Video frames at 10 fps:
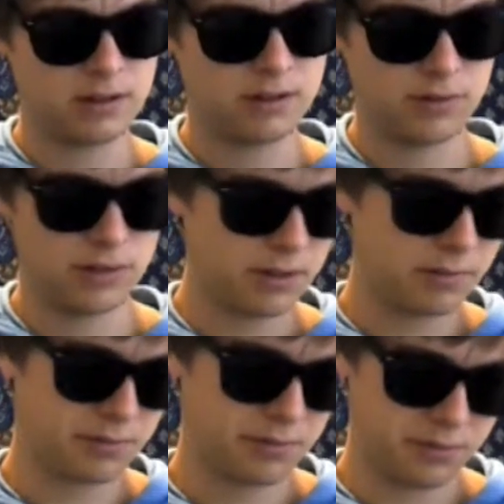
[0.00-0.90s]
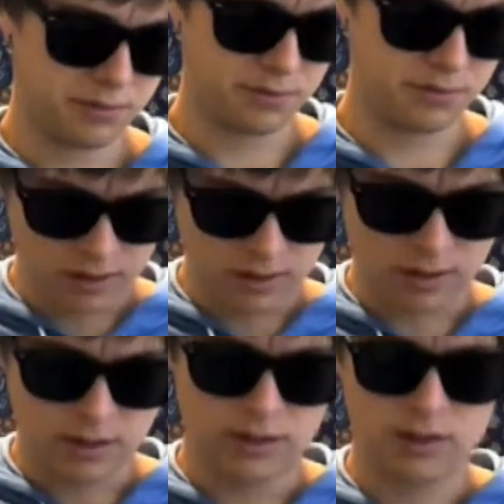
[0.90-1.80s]
Close it up,
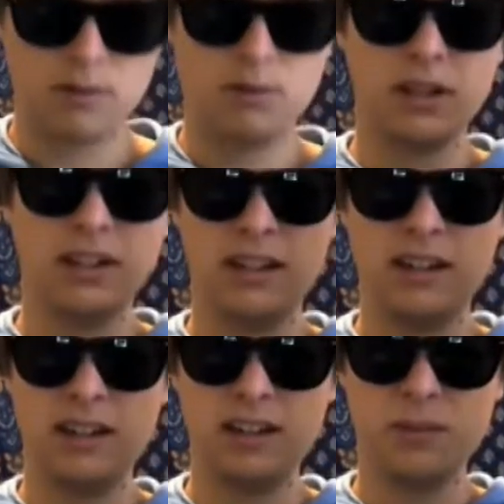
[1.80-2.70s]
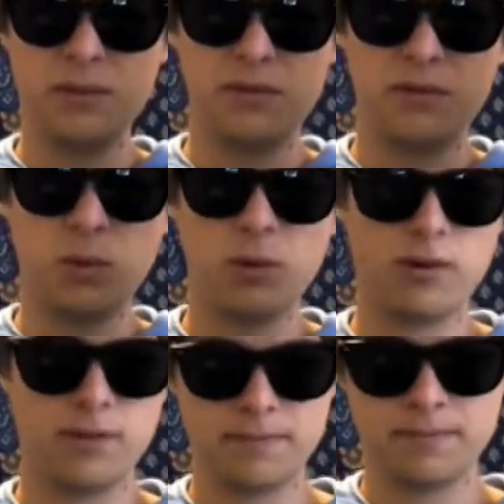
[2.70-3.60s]
and we're letting it heat up to
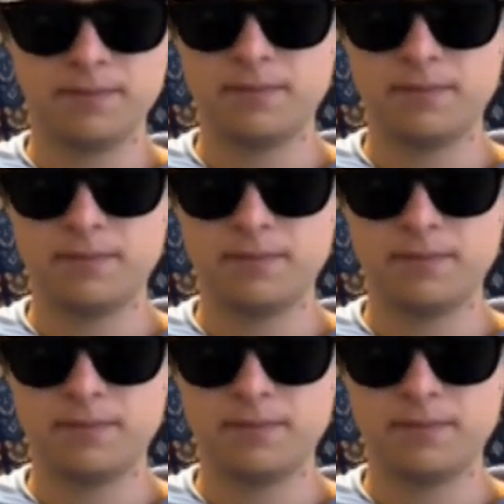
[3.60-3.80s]
4.